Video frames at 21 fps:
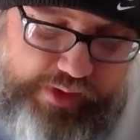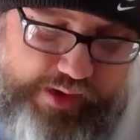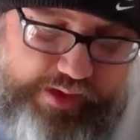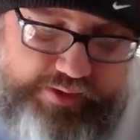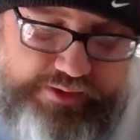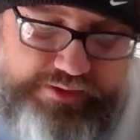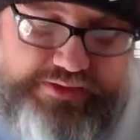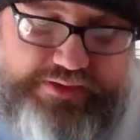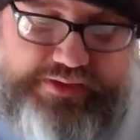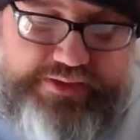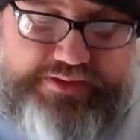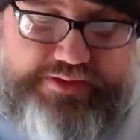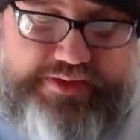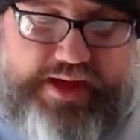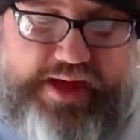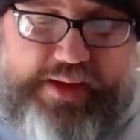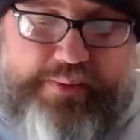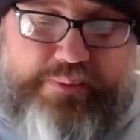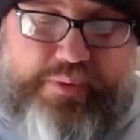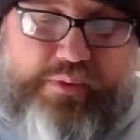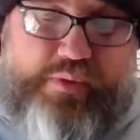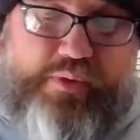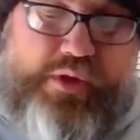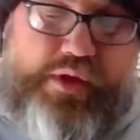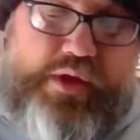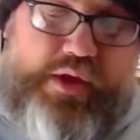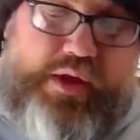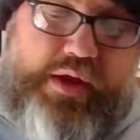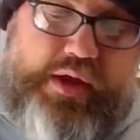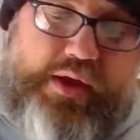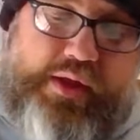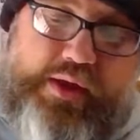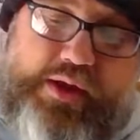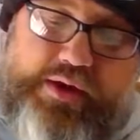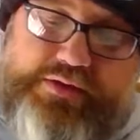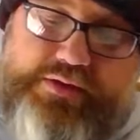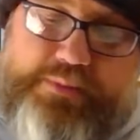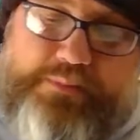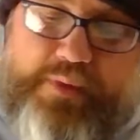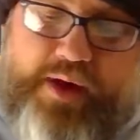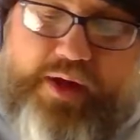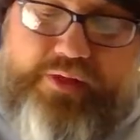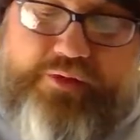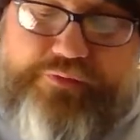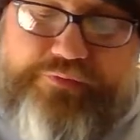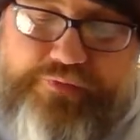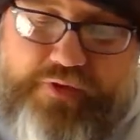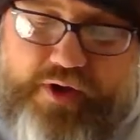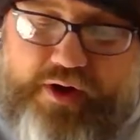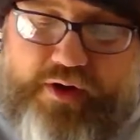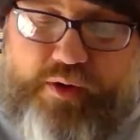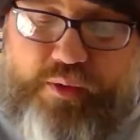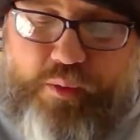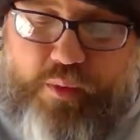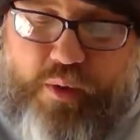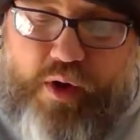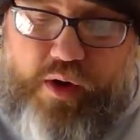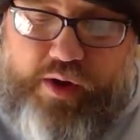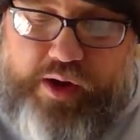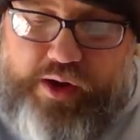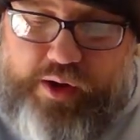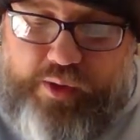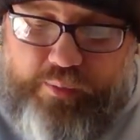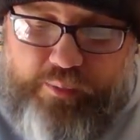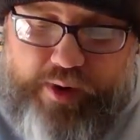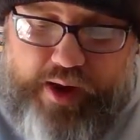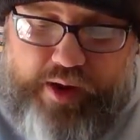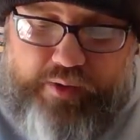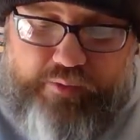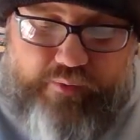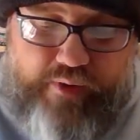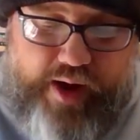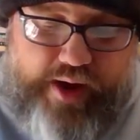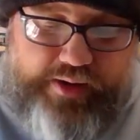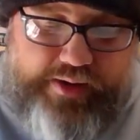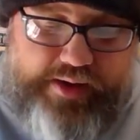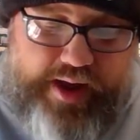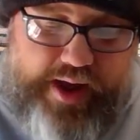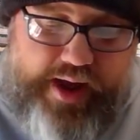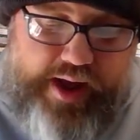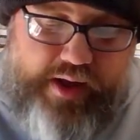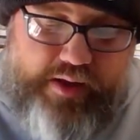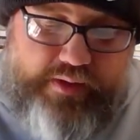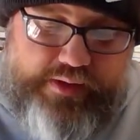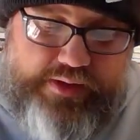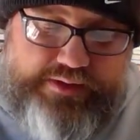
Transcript: Here's an example. There's a motherfucker walking around right now.